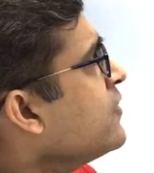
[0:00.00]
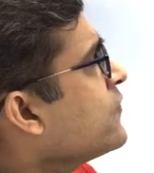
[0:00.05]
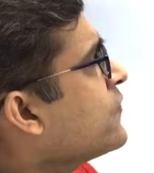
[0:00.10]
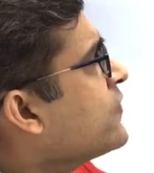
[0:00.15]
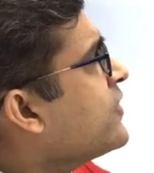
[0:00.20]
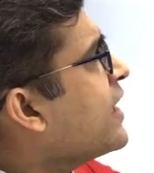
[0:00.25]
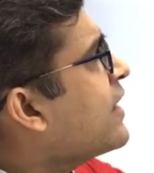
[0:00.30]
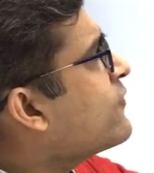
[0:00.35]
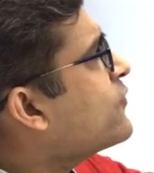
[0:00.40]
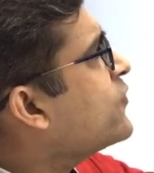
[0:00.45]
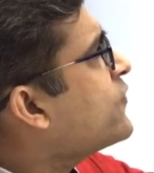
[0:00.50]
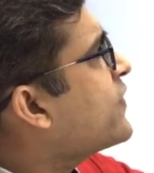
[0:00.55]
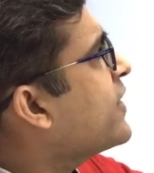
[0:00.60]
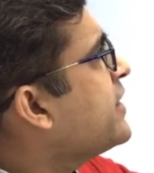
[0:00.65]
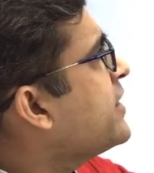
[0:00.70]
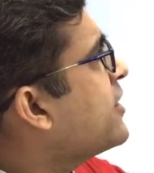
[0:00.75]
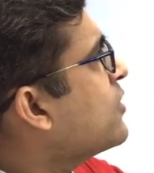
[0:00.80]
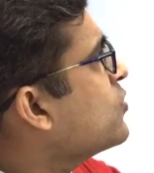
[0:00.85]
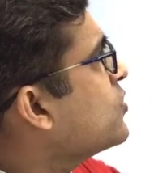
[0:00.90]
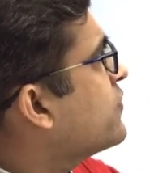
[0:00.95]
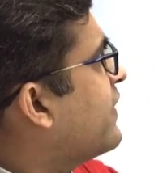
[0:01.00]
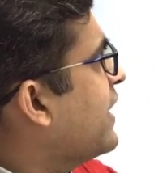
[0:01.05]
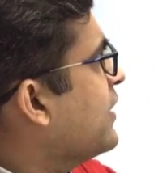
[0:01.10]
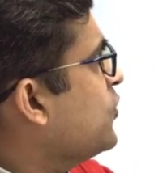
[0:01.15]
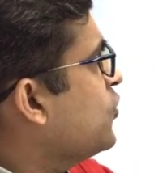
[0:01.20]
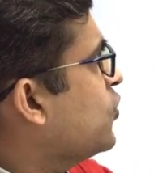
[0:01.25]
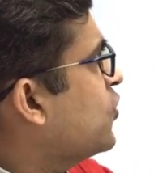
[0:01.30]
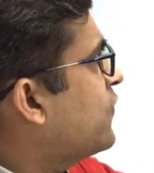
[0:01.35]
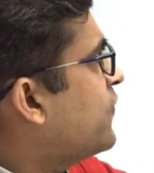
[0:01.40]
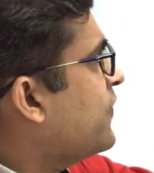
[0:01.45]
We have to find out the
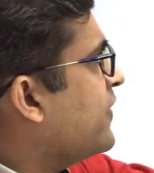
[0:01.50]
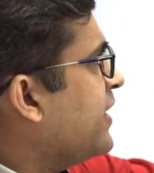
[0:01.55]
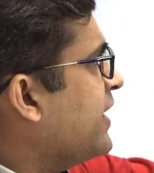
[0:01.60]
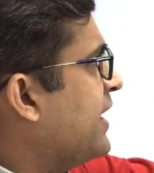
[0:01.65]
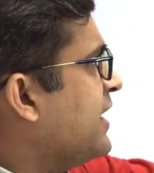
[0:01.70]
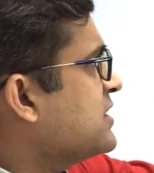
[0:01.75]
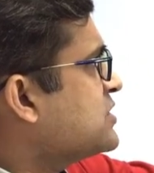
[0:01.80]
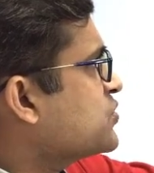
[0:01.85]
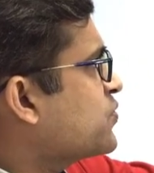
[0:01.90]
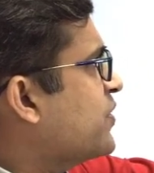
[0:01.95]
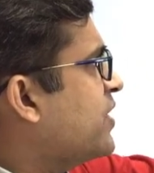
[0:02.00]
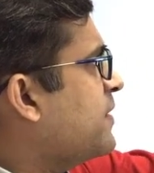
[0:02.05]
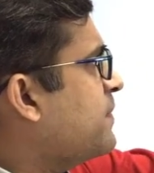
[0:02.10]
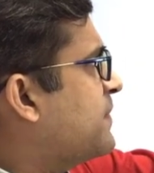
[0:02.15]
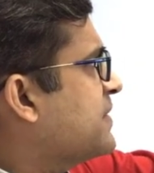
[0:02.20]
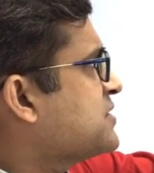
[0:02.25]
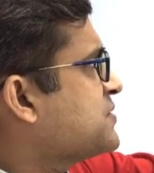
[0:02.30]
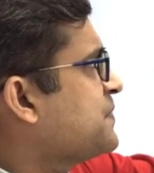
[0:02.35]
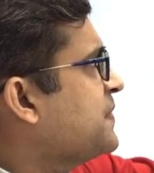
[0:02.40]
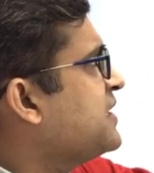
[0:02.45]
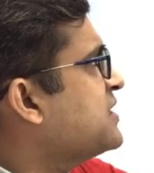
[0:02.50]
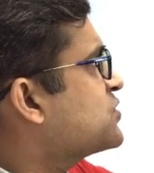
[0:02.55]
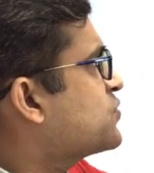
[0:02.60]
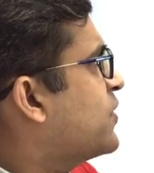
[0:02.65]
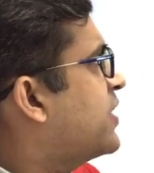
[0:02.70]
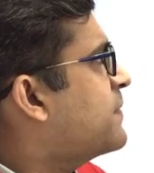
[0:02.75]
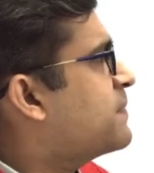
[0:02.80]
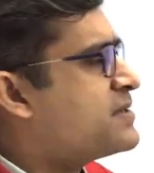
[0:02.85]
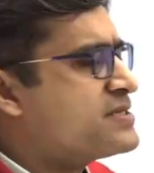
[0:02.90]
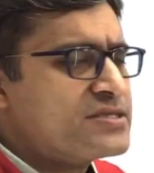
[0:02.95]
value of A square plus B
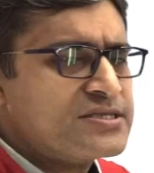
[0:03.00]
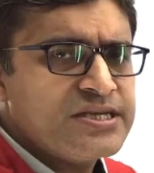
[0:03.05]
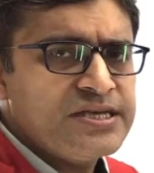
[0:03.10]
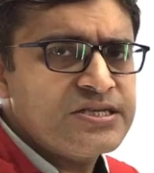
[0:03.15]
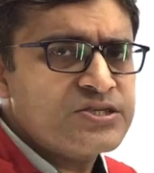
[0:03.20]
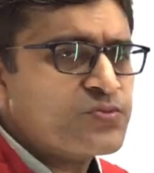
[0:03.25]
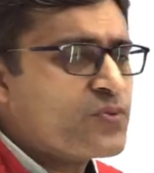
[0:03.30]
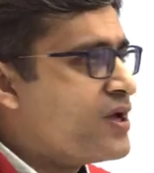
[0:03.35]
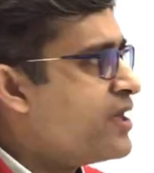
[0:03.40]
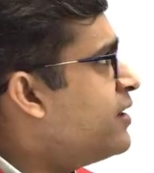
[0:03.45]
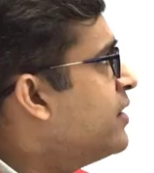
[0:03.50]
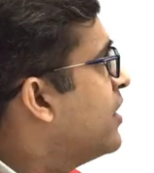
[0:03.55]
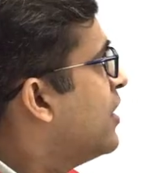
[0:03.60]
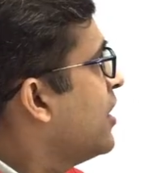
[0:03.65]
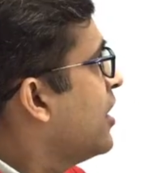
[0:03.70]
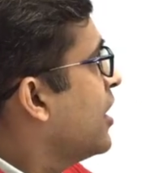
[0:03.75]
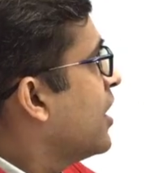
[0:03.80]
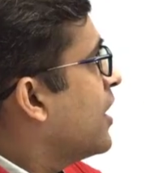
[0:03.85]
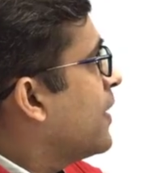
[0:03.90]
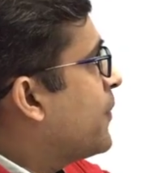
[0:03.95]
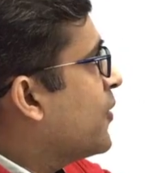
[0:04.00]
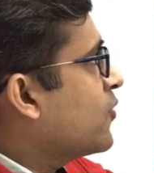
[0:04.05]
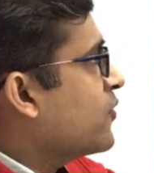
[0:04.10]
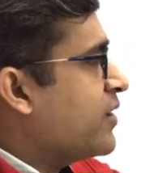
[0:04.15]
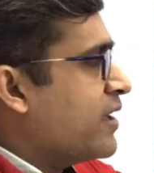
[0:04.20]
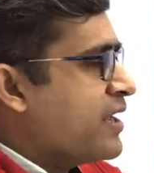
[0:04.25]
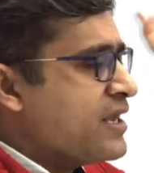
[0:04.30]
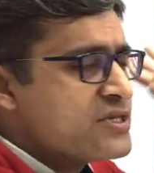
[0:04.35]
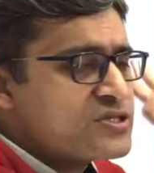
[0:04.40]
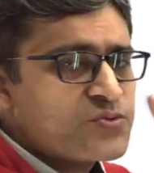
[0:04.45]
square plus C square
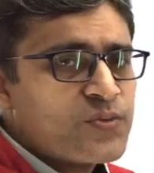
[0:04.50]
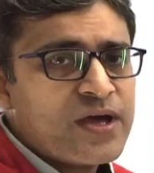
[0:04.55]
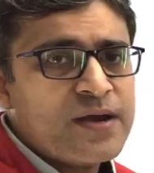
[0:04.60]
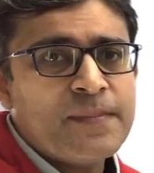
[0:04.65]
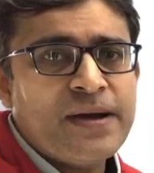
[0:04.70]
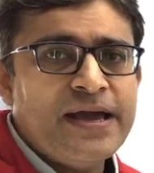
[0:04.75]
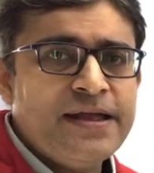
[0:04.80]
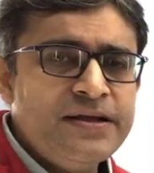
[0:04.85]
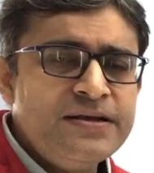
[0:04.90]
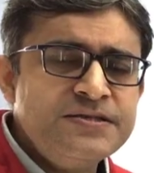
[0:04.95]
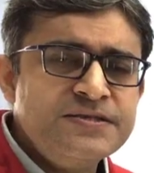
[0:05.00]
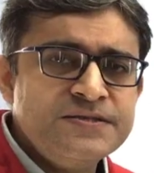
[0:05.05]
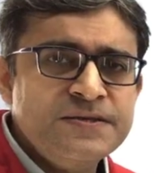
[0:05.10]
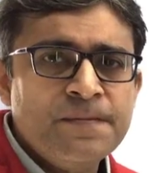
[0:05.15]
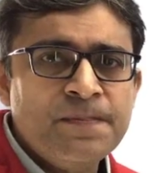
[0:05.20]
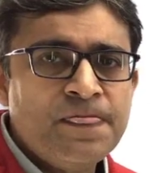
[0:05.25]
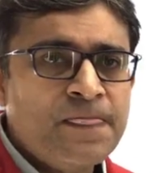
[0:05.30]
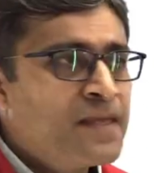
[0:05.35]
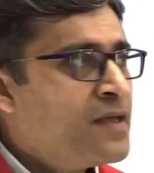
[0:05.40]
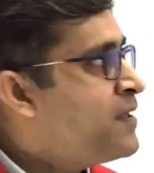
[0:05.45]
upon A square minus